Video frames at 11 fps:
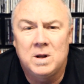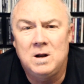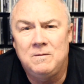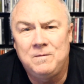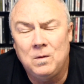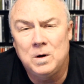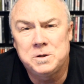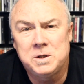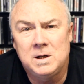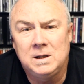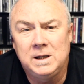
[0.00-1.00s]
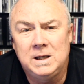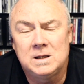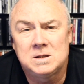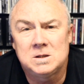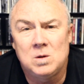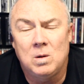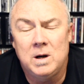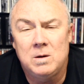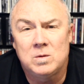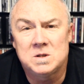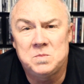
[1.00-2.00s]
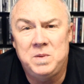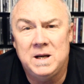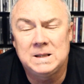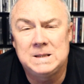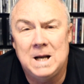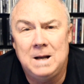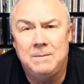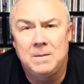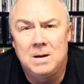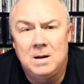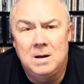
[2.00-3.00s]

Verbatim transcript: But unfortunately, the story was picked up